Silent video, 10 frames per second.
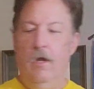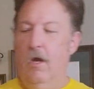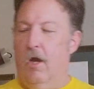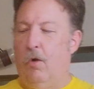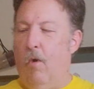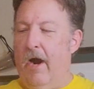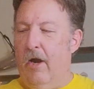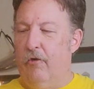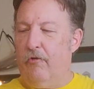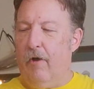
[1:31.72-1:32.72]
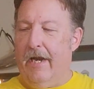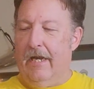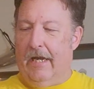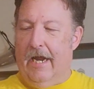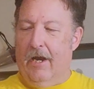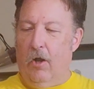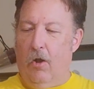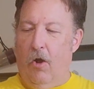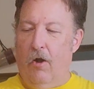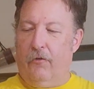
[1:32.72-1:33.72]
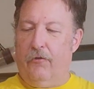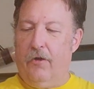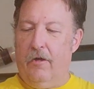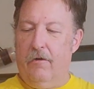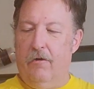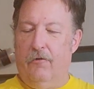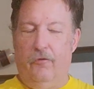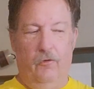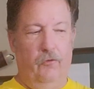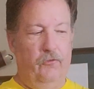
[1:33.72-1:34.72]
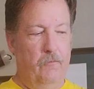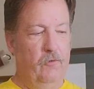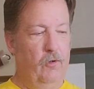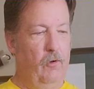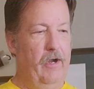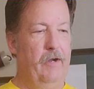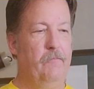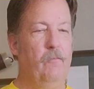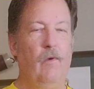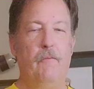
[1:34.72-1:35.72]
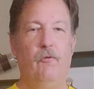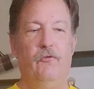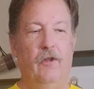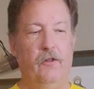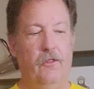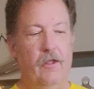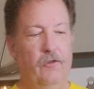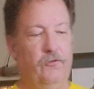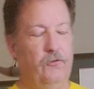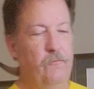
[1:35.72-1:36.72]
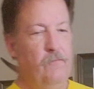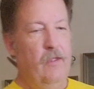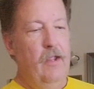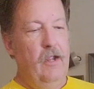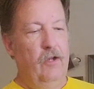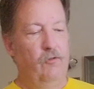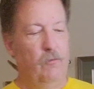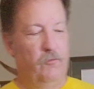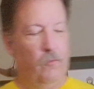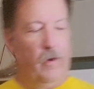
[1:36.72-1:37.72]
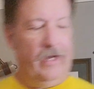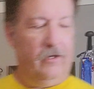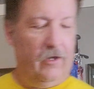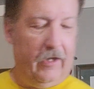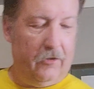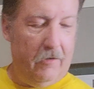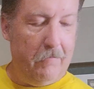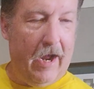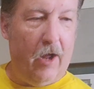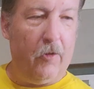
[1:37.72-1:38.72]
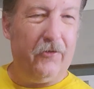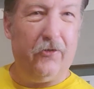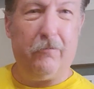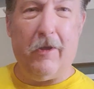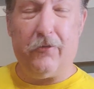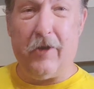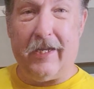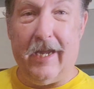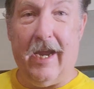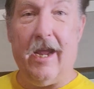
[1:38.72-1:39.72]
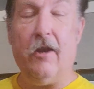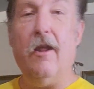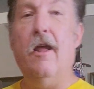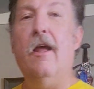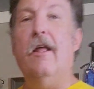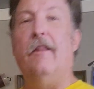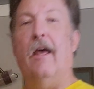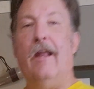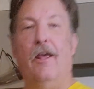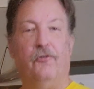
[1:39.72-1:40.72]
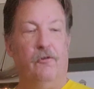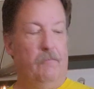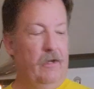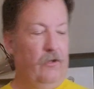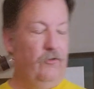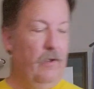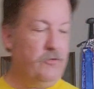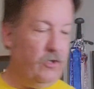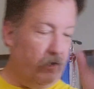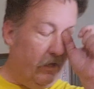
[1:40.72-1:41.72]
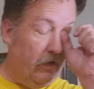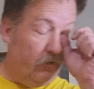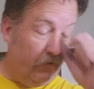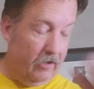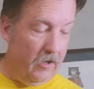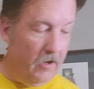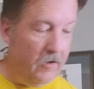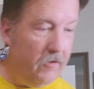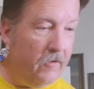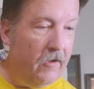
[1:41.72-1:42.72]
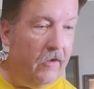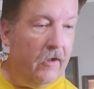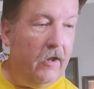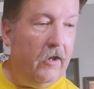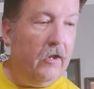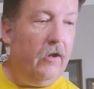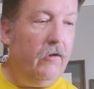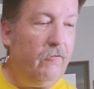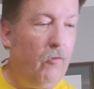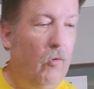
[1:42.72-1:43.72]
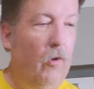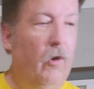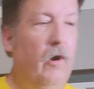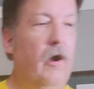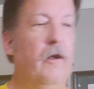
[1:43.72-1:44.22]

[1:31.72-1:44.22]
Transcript: acquire training analogs that to some degree represent this in terms of weight, length, and balance as best I can. That hasn't been exceptionally easy. For